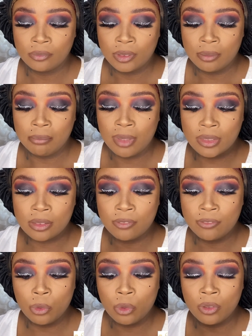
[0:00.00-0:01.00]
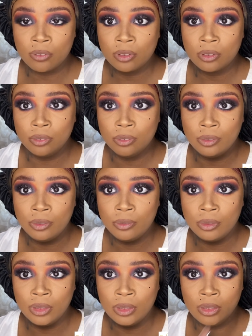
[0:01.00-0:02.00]
my Sephora nude
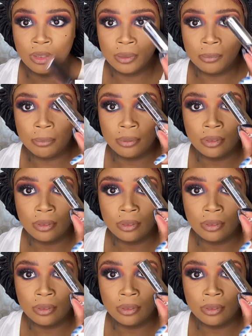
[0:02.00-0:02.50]
lip,